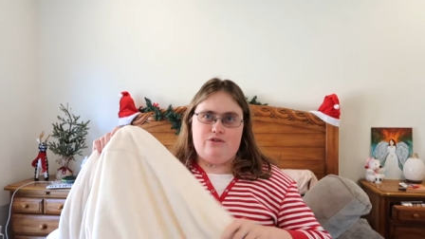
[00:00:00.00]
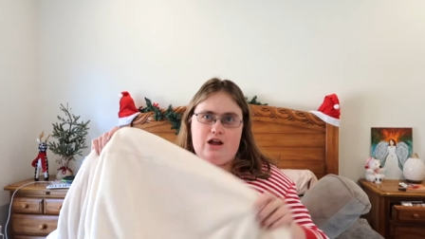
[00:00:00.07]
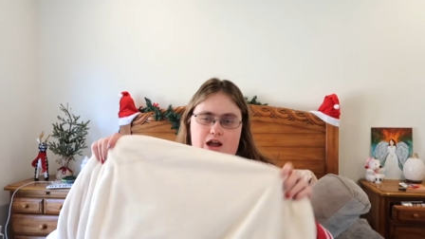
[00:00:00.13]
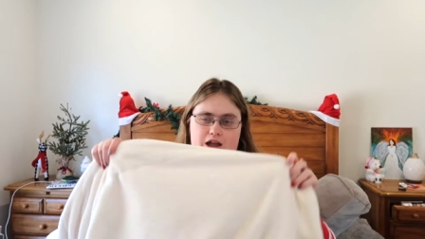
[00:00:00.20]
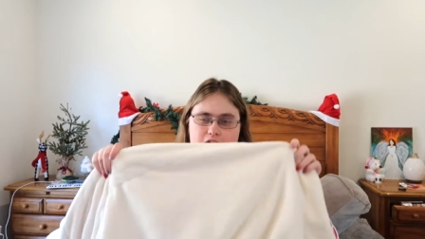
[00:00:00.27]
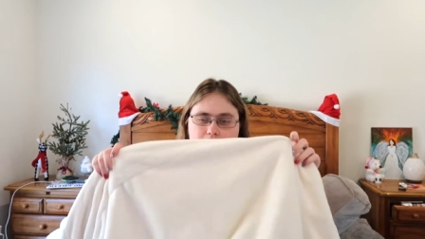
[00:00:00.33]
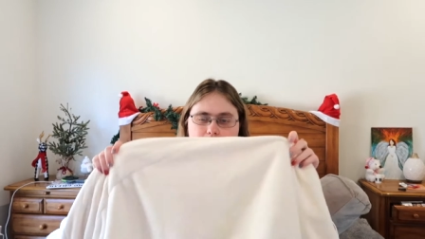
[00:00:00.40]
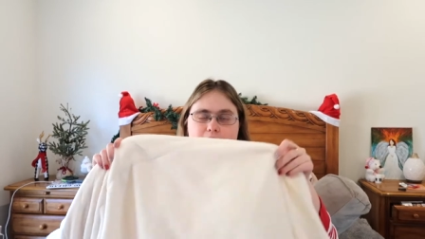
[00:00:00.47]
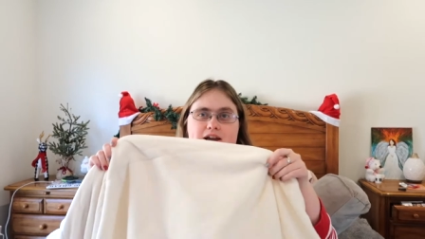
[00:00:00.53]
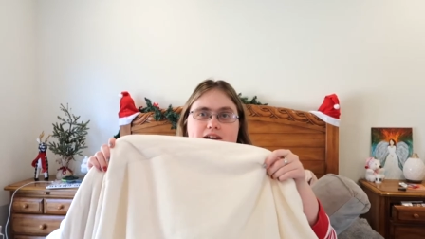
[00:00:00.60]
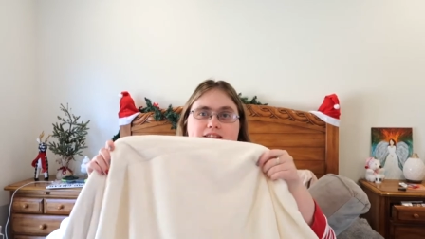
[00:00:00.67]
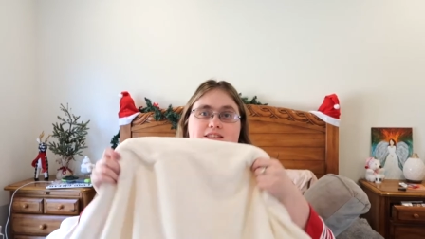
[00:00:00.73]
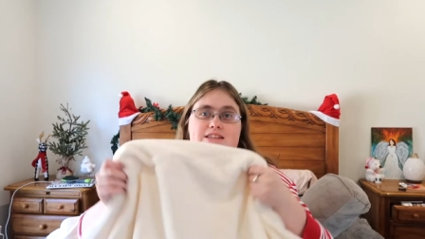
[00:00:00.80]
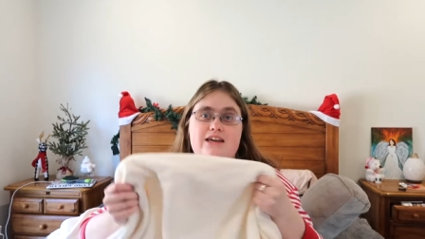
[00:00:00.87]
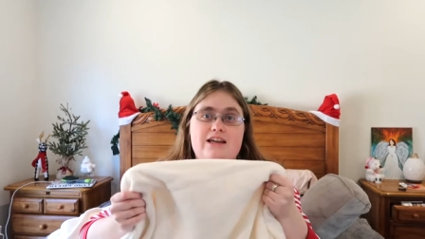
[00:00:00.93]
I
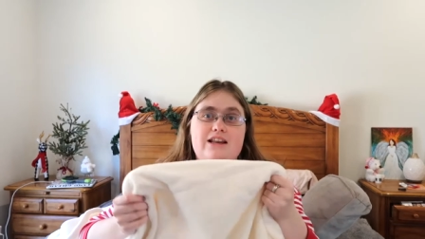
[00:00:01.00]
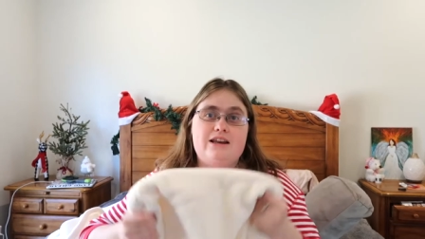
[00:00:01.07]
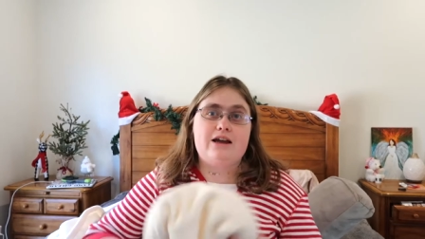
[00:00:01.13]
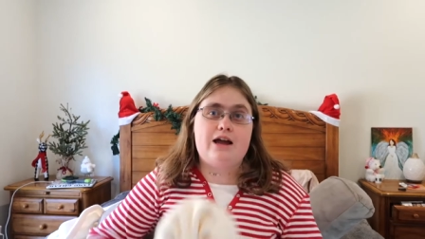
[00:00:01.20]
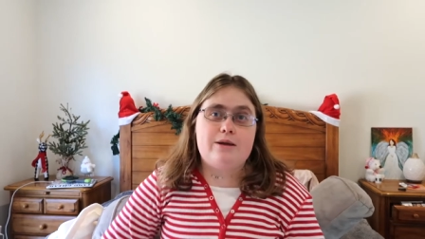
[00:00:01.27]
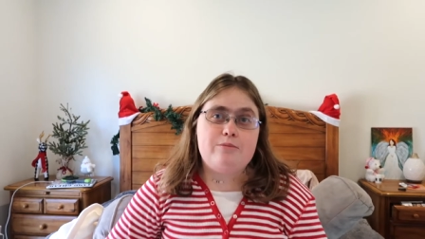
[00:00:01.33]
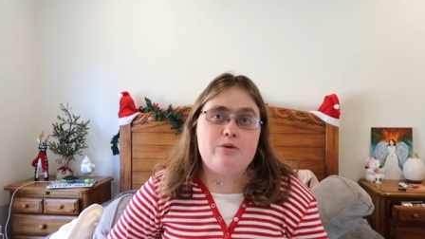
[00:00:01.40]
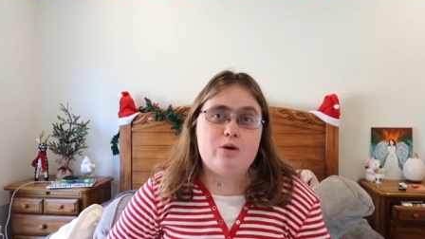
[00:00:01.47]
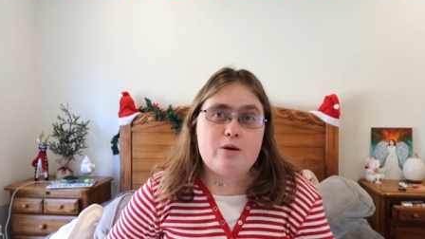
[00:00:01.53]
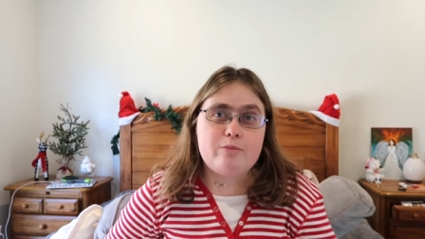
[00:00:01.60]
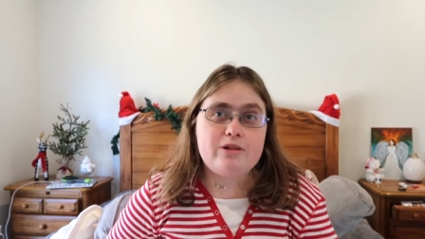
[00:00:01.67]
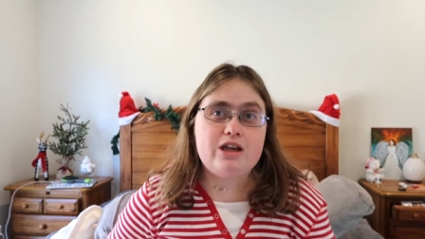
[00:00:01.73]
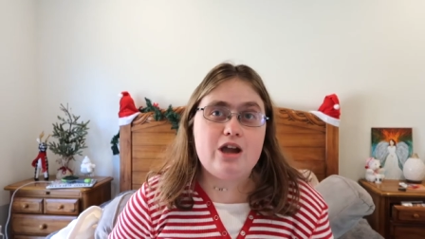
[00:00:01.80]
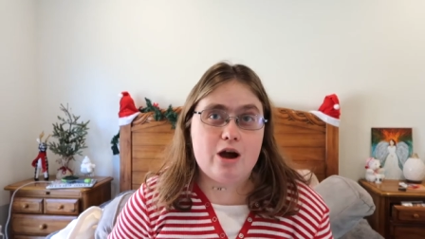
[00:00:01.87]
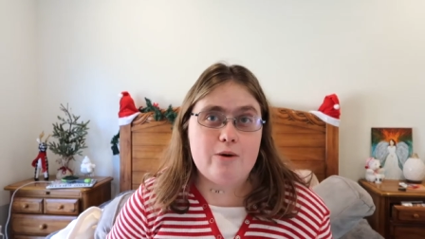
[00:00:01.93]
always get, I
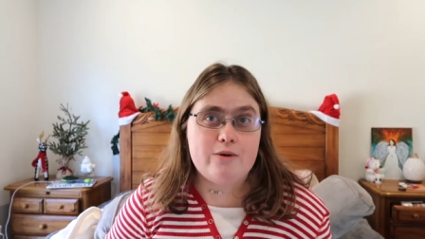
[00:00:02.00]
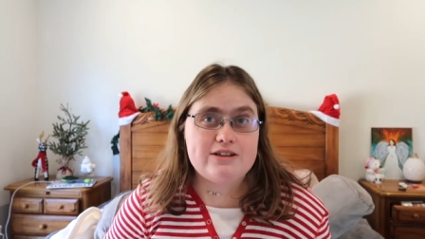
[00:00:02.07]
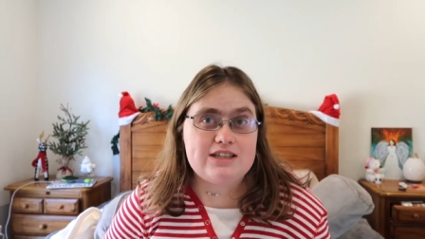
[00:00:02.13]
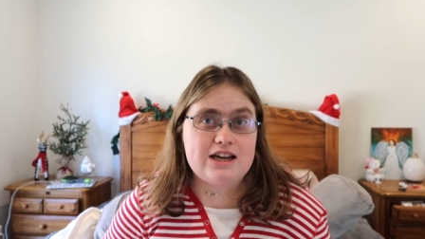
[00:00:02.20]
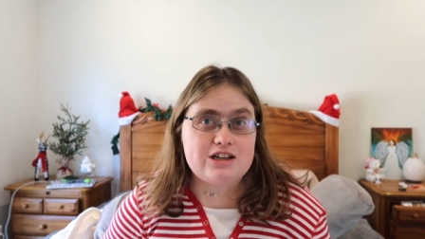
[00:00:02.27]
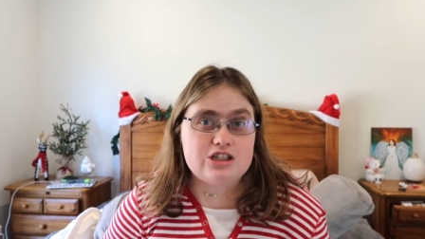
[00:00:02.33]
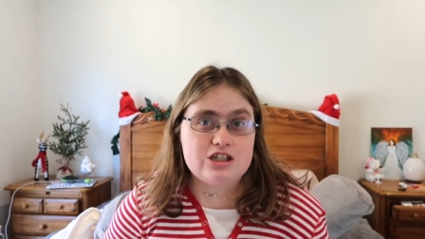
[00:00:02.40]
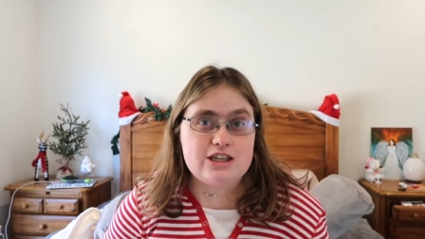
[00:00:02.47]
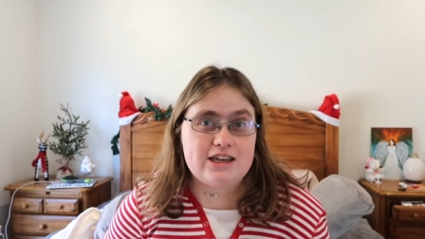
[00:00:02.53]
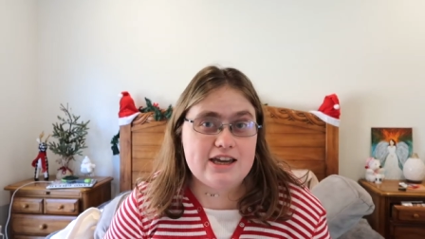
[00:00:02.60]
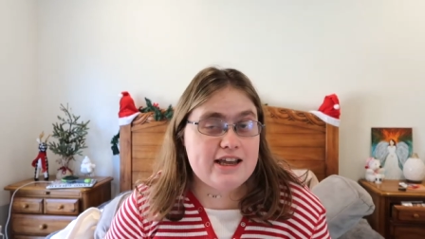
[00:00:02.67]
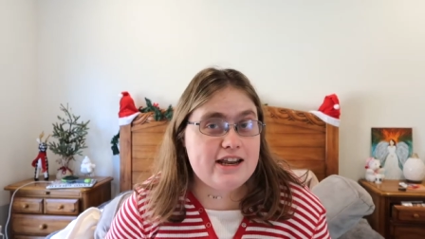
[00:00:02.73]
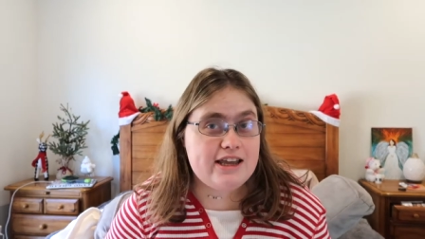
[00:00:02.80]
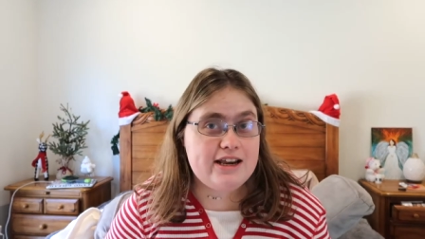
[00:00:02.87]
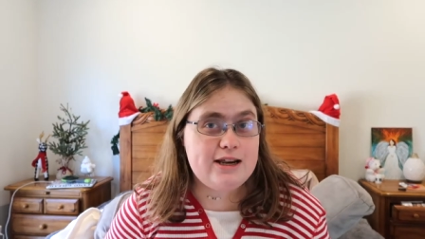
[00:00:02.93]
normally always actually
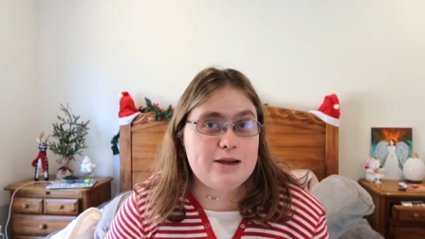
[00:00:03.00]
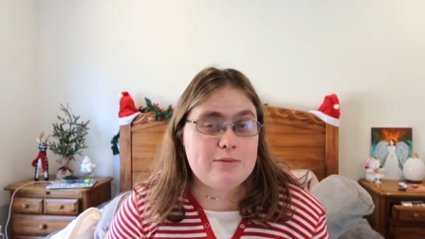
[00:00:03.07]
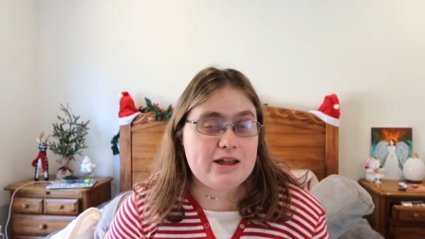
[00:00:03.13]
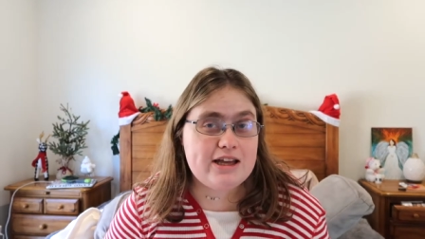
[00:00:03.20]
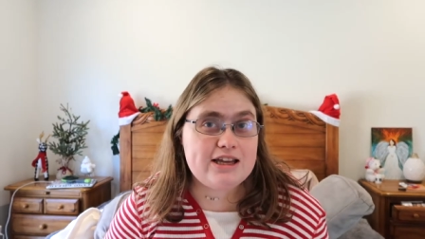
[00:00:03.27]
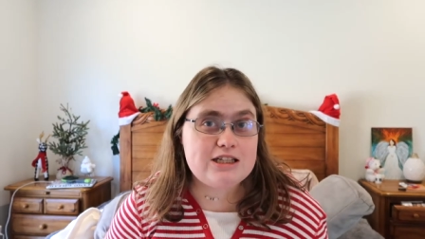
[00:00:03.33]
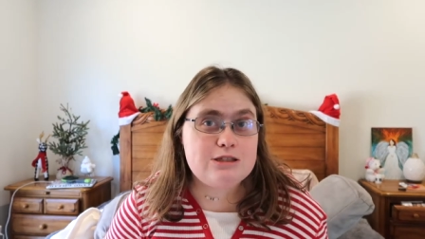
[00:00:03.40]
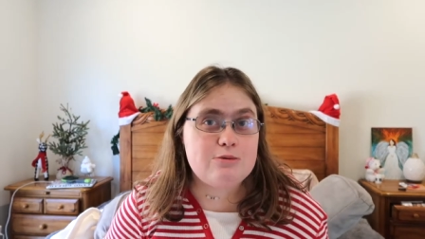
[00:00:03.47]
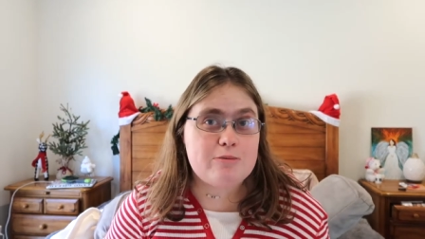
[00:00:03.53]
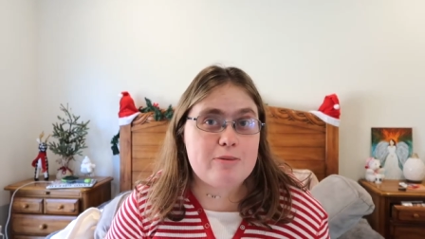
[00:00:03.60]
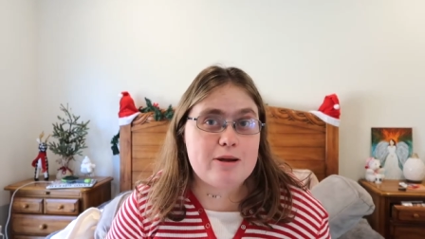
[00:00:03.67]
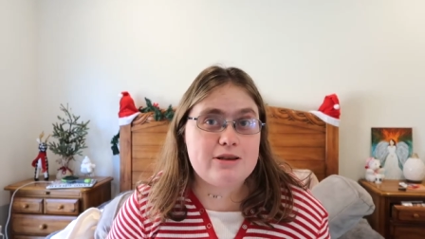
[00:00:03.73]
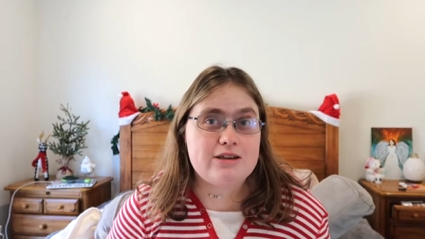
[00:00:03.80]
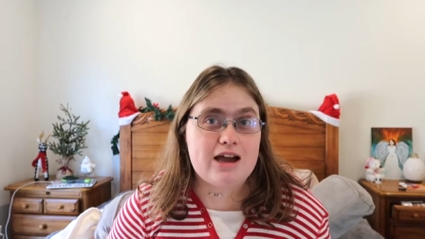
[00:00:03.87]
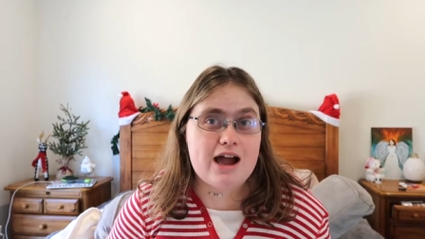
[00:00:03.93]
get heating blankets, but
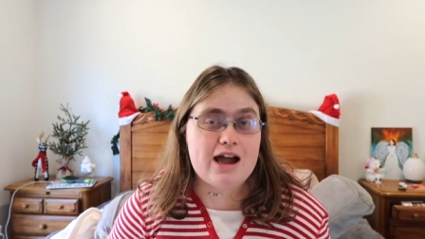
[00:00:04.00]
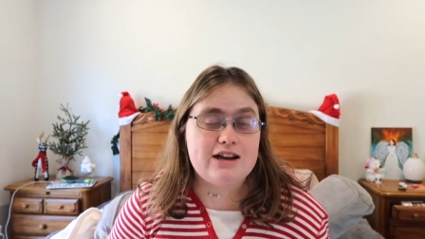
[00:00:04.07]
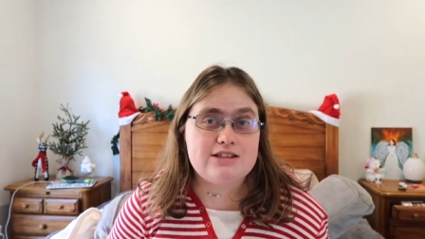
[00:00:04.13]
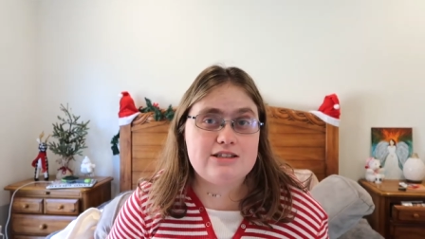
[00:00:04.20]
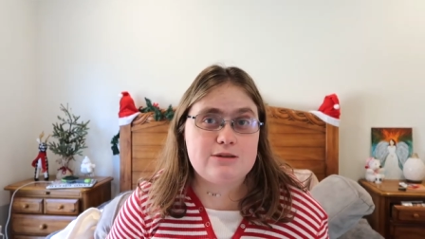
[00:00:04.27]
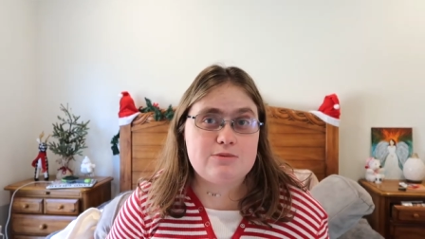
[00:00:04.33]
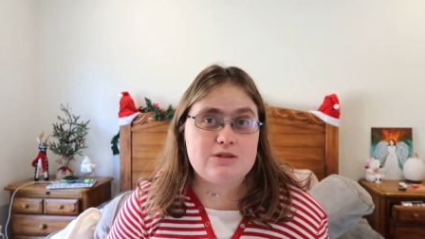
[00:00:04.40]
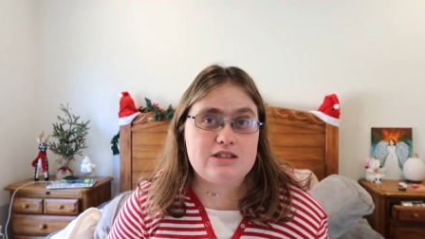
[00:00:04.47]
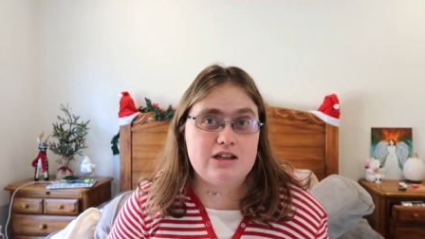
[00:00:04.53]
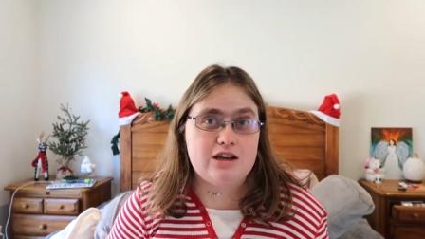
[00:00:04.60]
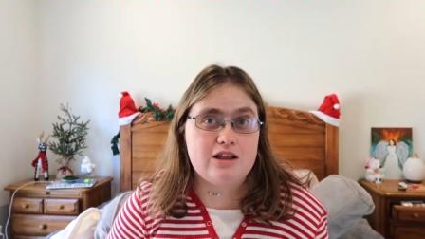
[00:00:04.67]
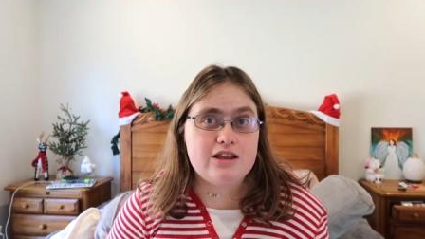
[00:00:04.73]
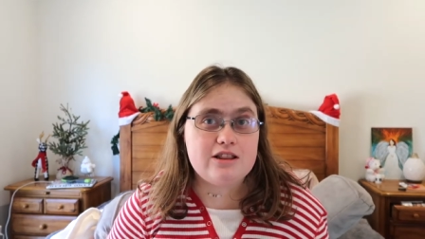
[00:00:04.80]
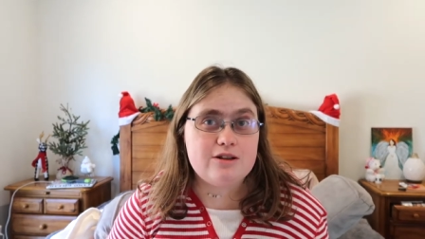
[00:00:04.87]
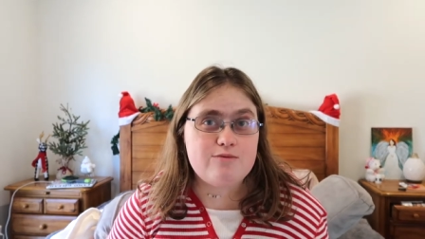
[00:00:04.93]
my dad ends up
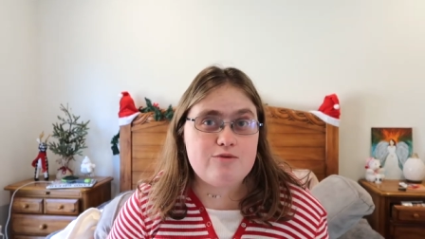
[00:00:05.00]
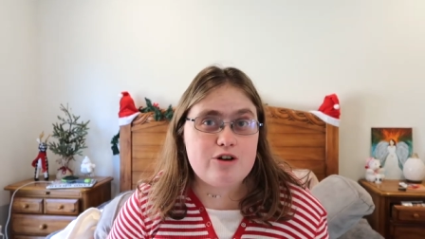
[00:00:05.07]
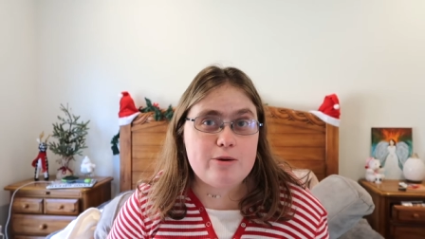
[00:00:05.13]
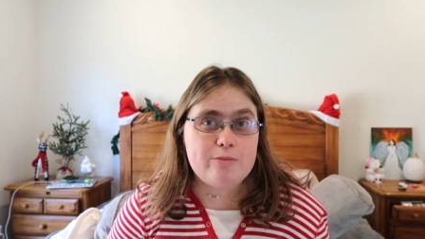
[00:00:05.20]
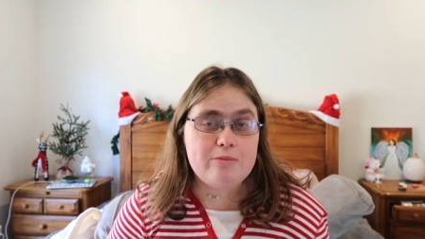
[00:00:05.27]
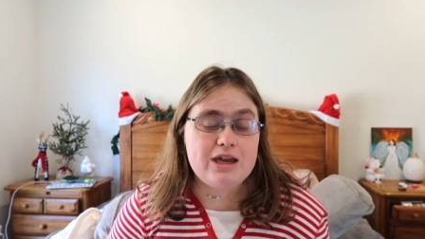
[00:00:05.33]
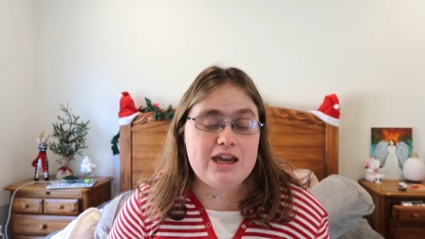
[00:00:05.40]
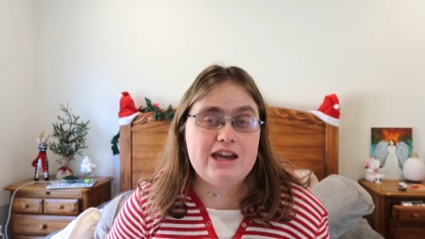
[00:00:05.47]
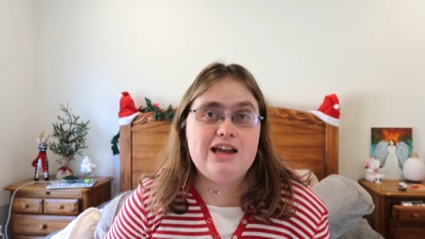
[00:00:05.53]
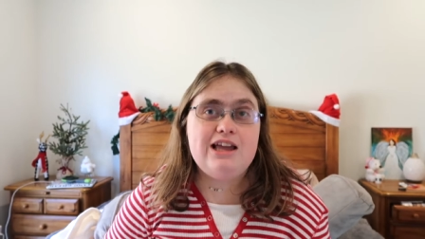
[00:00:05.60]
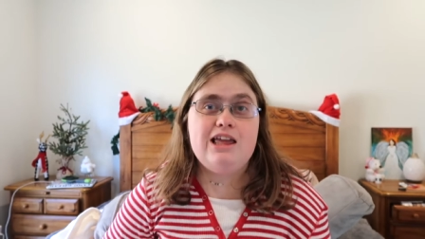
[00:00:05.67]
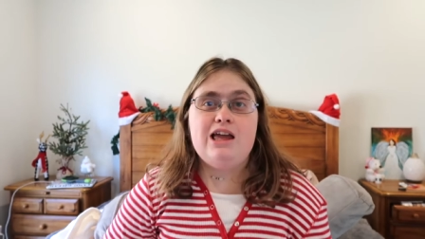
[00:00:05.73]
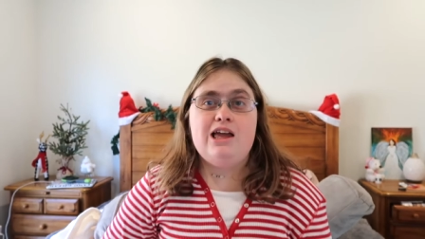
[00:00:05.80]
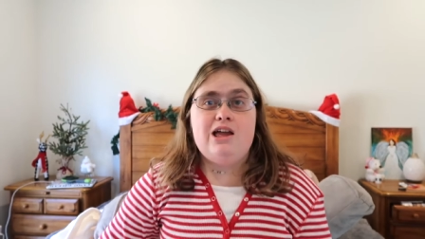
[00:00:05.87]
stealing them from me.